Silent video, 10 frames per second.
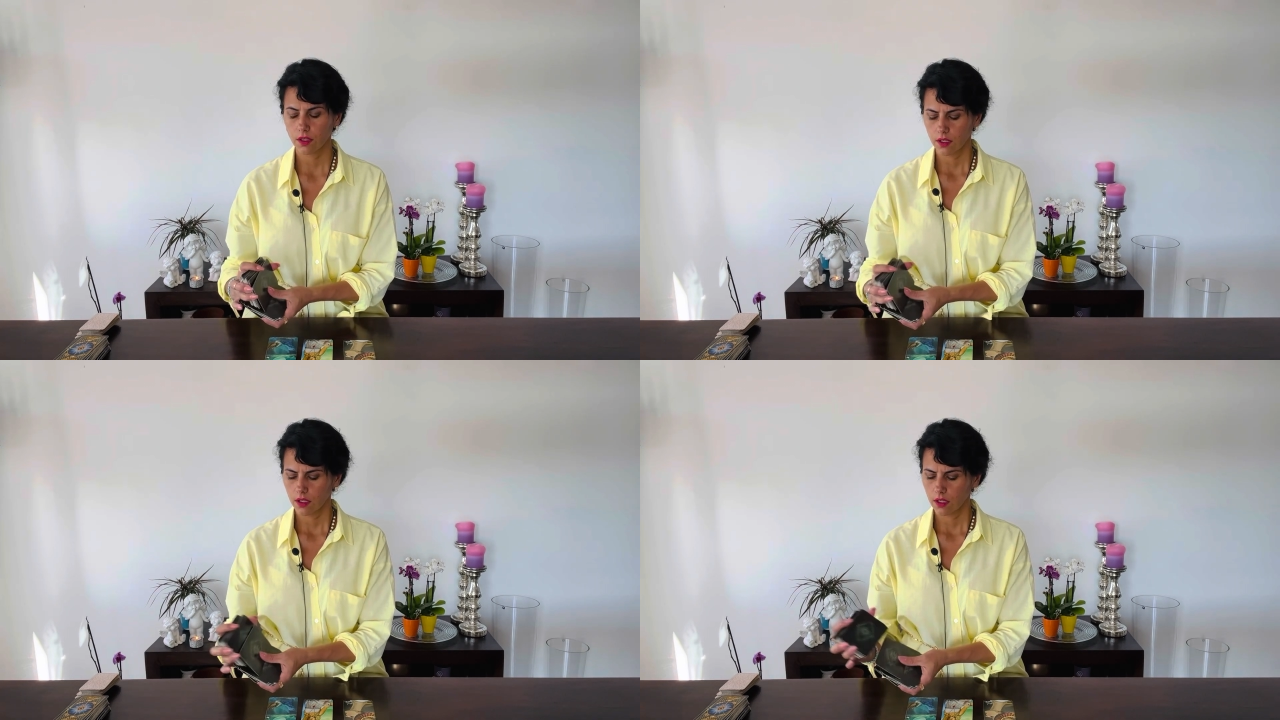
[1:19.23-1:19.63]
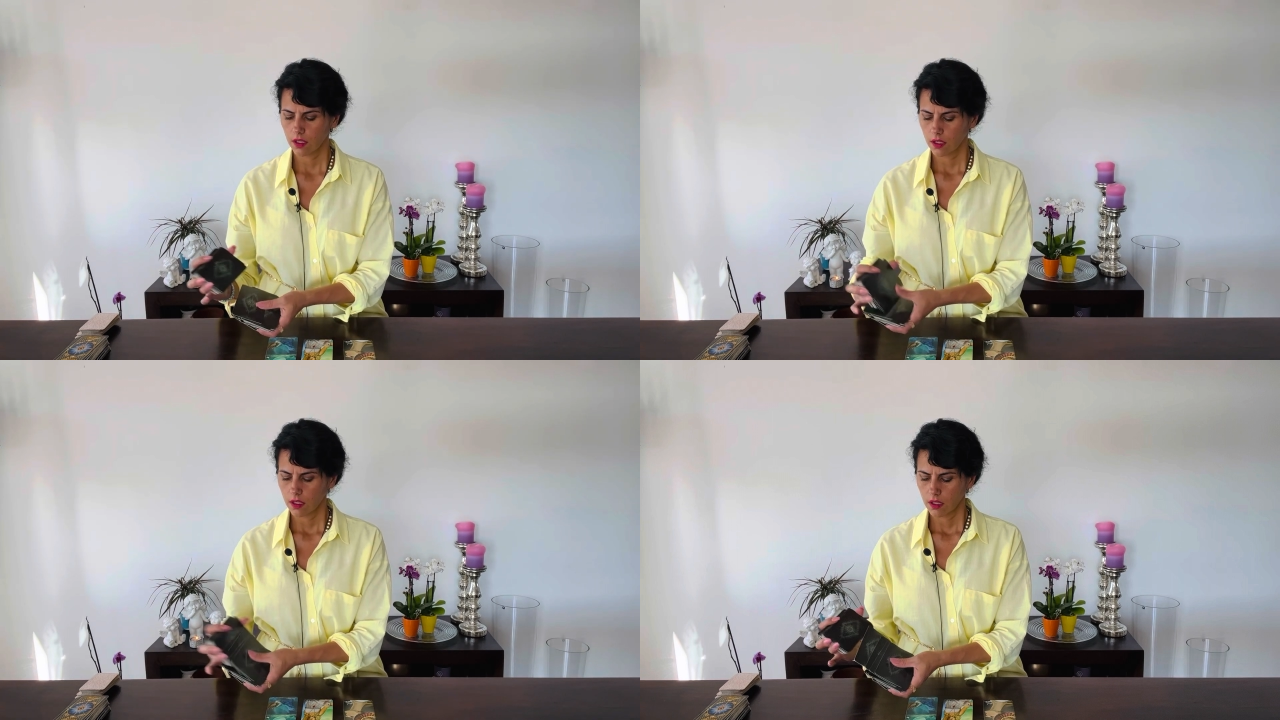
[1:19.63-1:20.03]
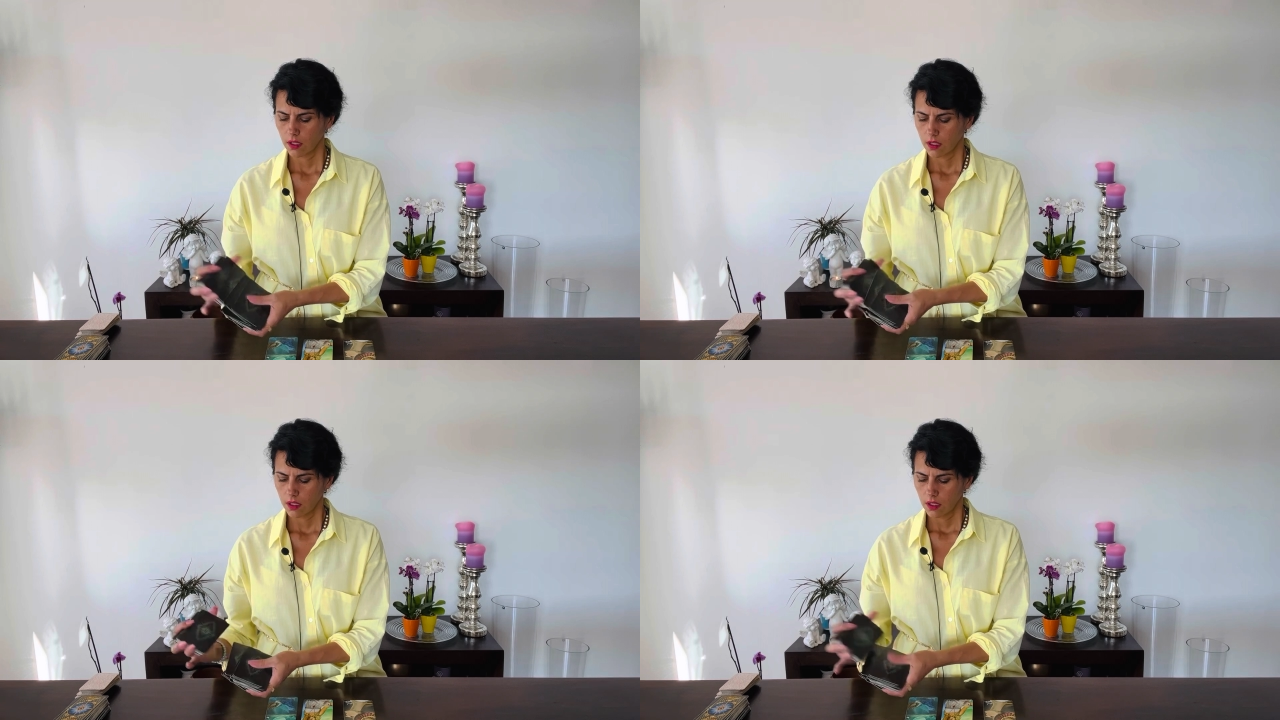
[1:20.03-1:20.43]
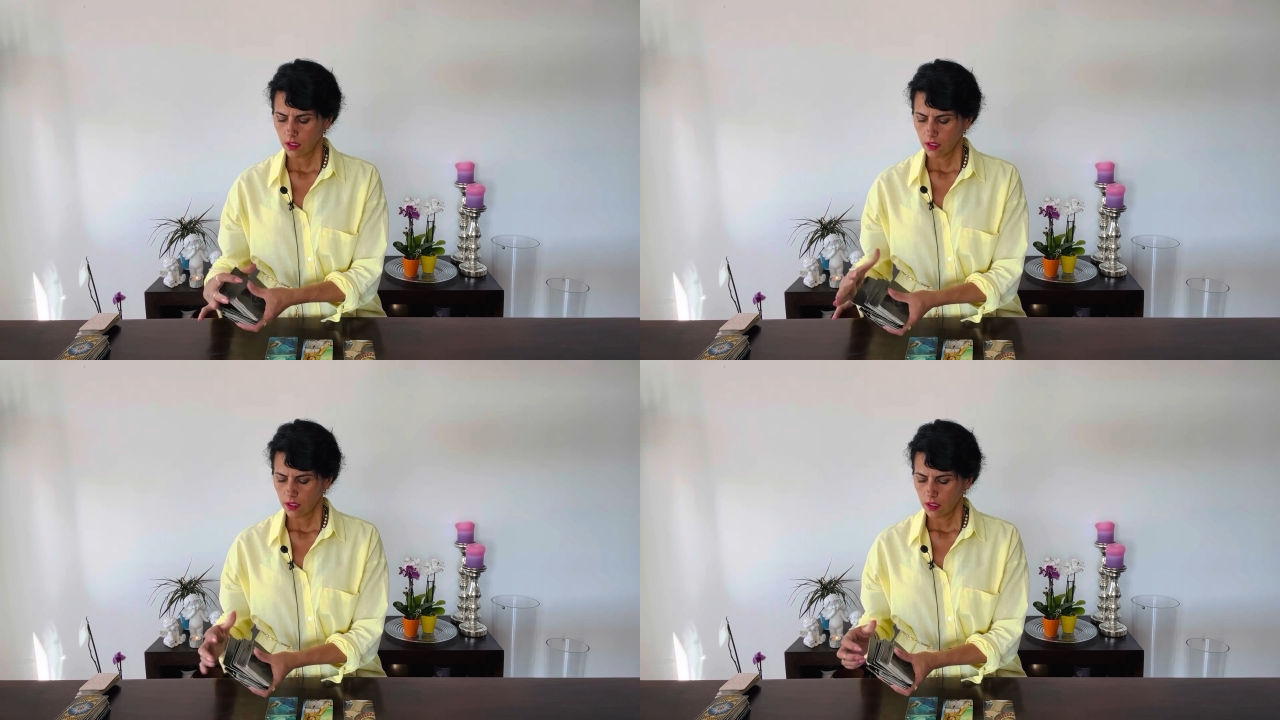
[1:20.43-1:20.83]

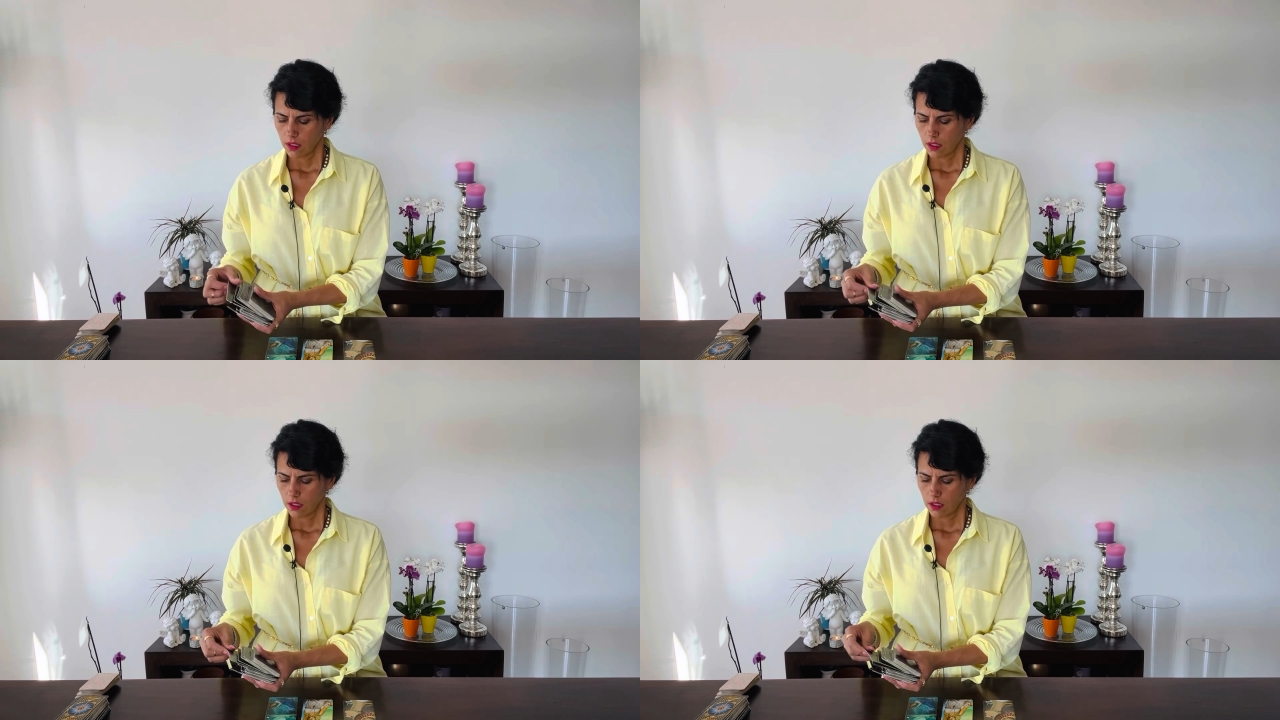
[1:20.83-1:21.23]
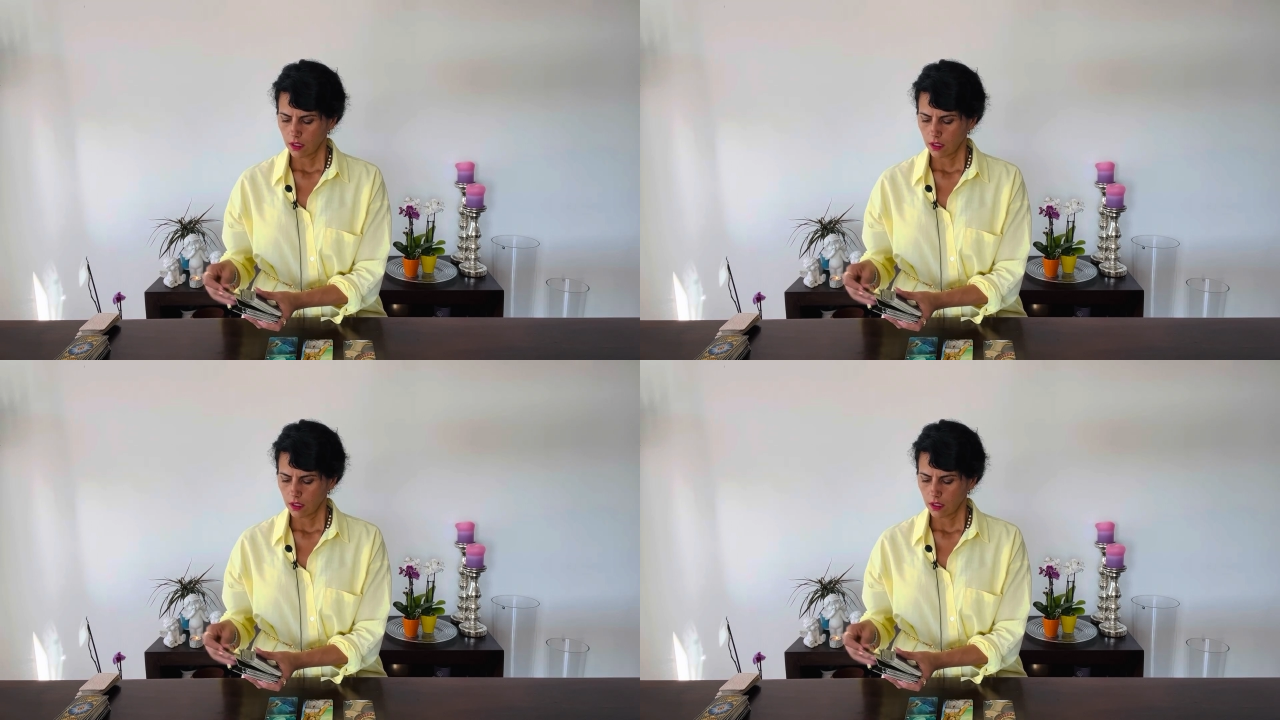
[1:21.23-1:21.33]
No one is speaking in this clip.